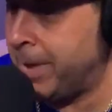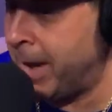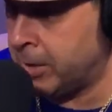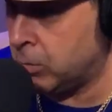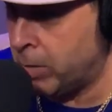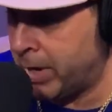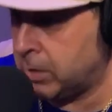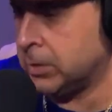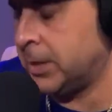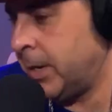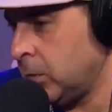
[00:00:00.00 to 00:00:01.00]
matter the
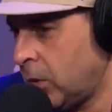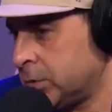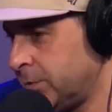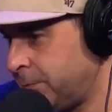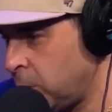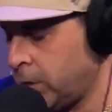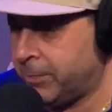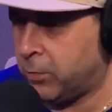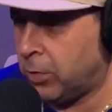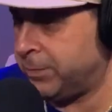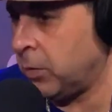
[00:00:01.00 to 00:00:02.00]
record that he lost to Floyd. He
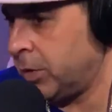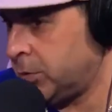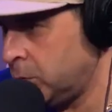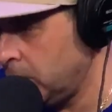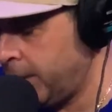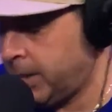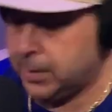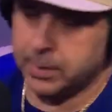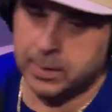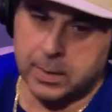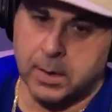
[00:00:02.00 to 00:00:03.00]
fought Floyd too late.
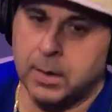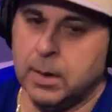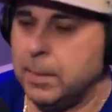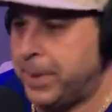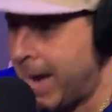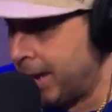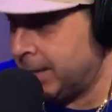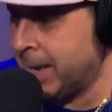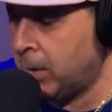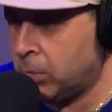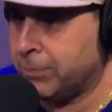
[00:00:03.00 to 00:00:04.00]

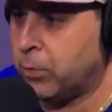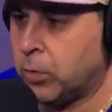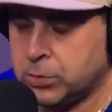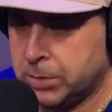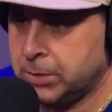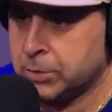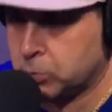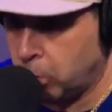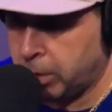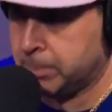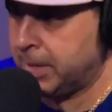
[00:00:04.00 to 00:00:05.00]
Pacquiao, unfortunately,
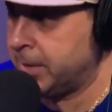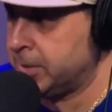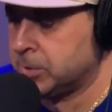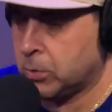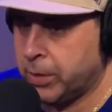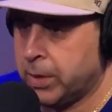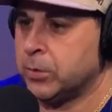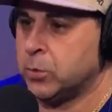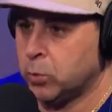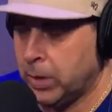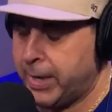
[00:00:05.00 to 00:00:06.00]
destroyed him to end his career
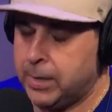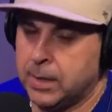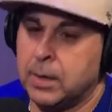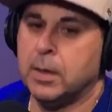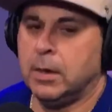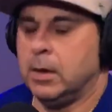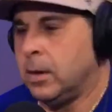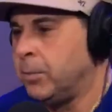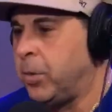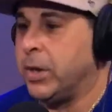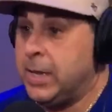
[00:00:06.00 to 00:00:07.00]
too late.
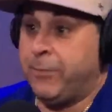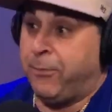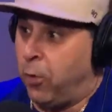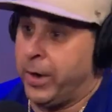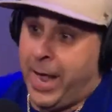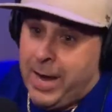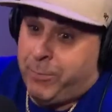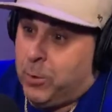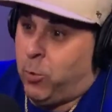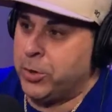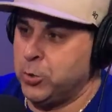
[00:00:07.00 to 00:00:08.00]
But he fought
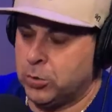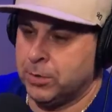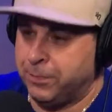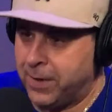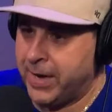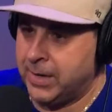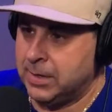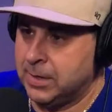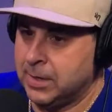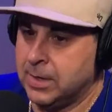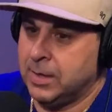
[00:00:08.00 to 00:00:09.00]
everyone you could fight
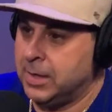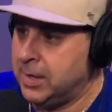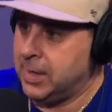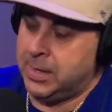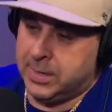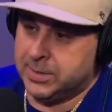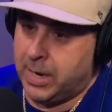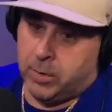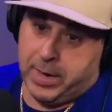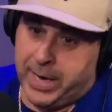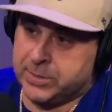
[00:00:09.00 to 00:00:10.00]
in his
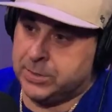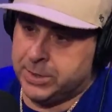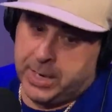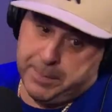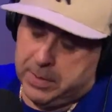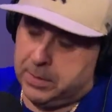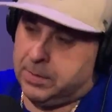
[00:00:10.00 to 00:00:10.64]
era as a champion.